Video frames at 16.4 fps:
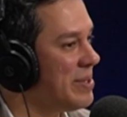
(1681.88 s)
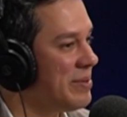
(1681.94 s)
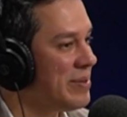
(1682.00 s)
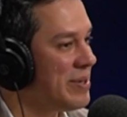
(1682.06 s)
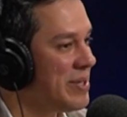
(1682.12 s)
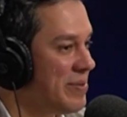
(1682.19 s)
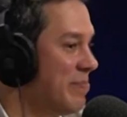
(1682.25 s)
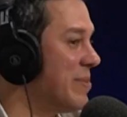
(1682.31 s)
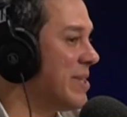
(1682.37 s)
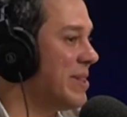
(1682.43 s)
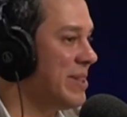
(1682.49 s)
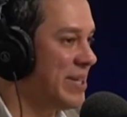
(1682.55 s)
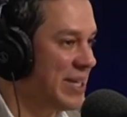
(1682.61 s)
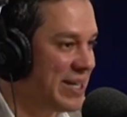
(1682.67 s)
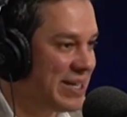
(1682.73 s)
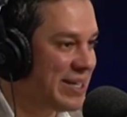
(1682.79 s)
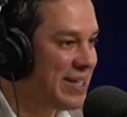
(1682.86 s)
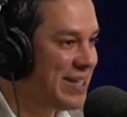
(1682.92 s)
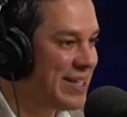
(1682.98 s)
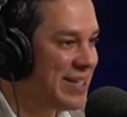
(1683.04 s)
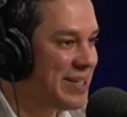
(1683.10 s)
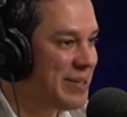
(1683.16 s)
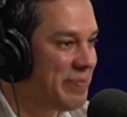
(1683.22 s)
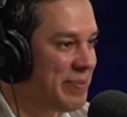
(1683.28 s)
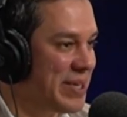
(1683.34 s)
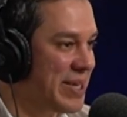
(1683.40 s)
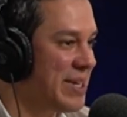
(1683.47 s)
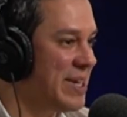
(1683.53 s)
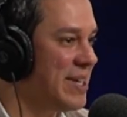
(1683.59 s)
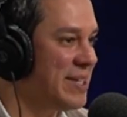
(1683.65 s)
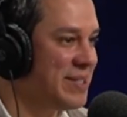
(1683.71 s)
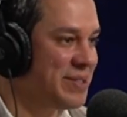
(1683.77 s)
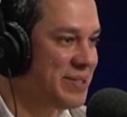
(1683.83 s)
wouldn't have been there
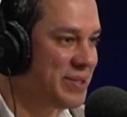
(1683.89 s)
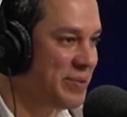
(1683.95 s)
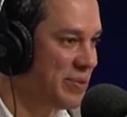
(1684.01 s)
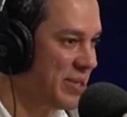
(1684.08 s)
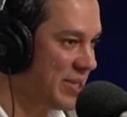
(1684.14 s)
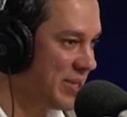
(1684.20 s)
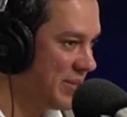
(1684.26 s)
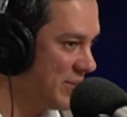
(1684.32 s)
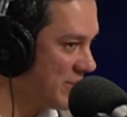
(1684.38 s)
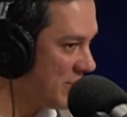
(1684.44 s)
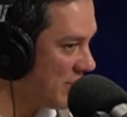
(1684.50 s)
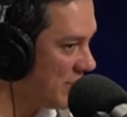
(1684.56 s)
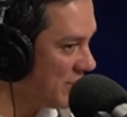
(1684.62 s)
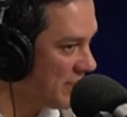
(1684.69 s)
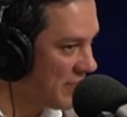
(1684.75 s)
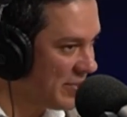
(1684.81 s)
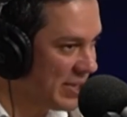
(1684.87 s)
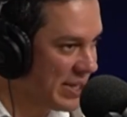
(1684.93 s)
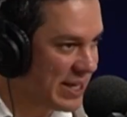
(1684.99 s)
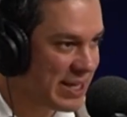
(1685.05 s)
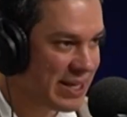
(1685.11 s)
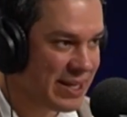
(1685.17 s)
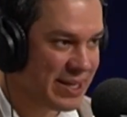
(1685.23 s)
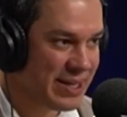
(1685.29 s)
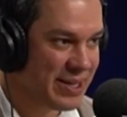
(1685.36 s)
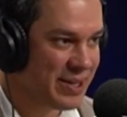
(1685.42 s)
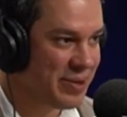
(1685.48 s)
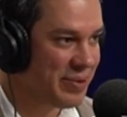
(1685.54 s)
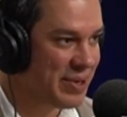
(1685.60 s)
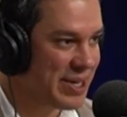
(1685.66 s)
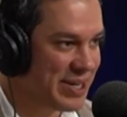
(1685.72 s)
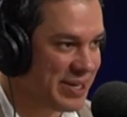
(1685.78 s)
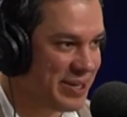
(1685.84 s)
because you were a control freak.
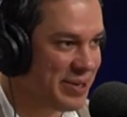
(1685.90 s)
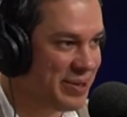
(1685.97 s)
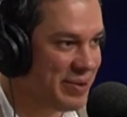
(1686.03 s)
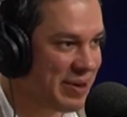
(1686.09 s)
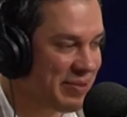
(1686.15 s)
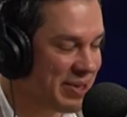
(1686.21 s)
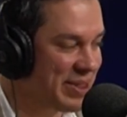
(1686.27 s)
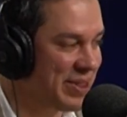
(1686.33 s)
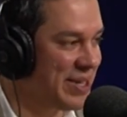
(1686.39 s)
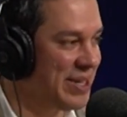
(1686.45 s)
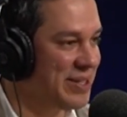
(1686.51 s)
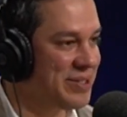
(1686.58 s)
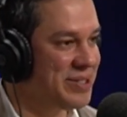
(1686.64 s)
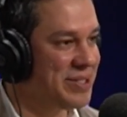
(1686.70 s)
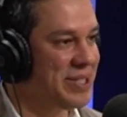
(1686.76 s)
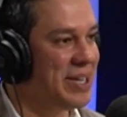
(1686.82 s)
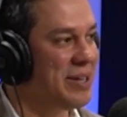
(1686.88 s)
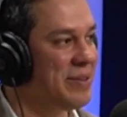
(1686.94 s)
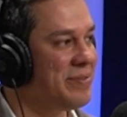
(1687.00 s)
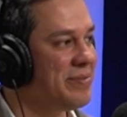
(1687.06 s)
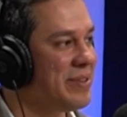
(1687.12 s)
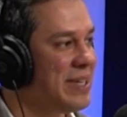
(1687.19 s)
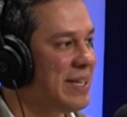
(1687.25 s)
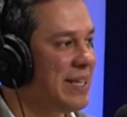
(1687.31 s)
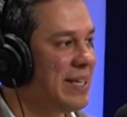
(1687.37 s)
You wanted to do everything yourself.